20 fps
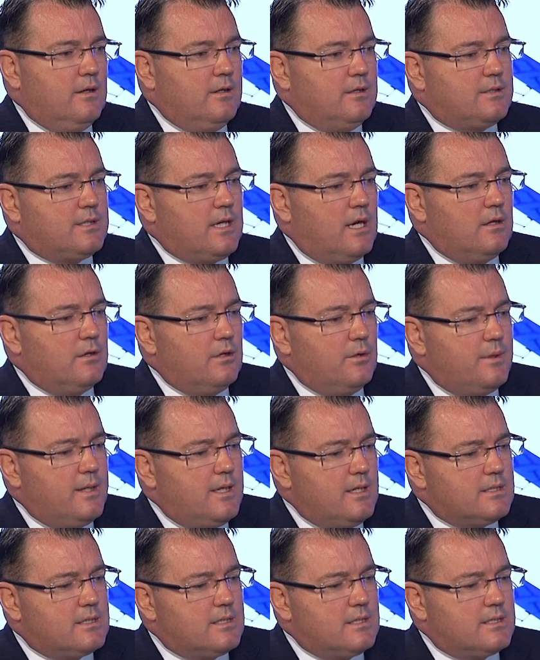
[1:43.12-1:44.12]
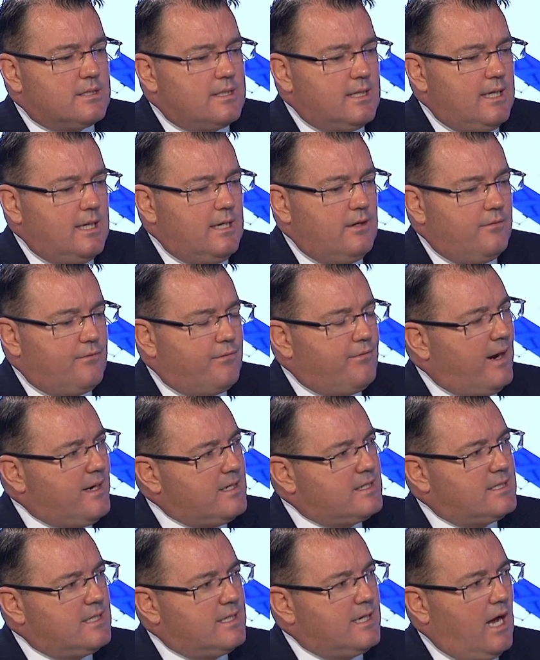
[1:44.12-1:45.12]
So, Louis, is the city
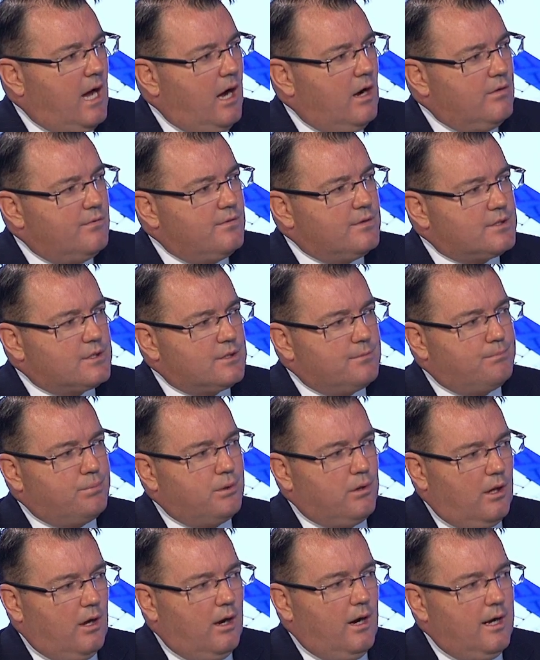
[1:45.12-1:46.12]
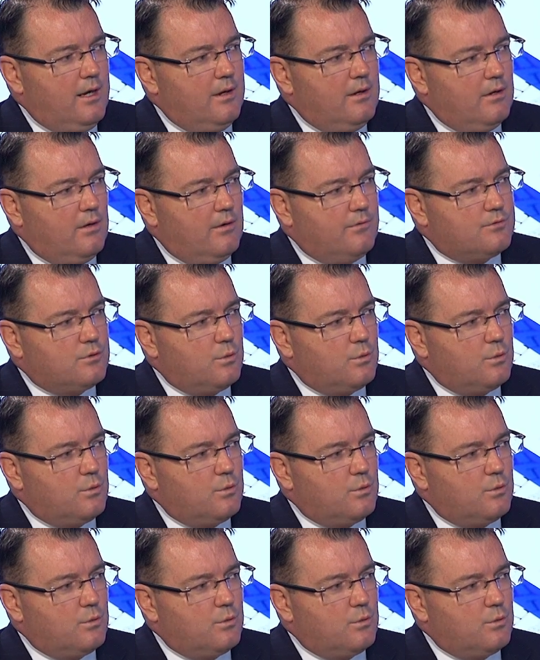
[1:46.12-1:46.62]
facing oversupply of